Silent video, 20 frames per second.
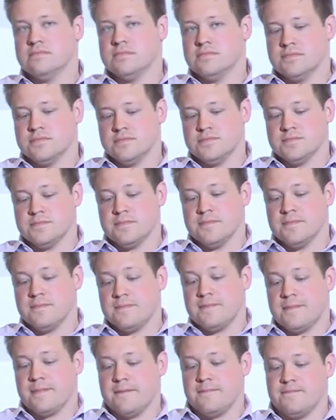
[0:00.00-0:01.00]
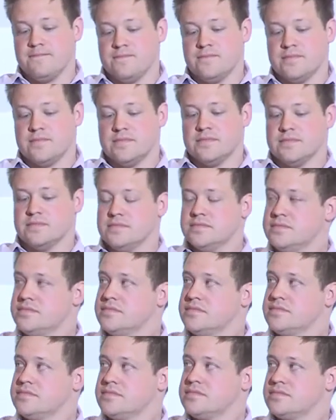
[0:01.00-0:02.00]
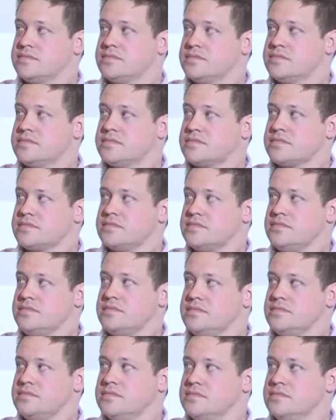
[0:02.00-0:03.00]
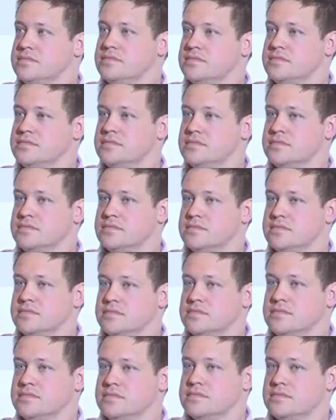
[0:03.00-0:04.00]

[no speech]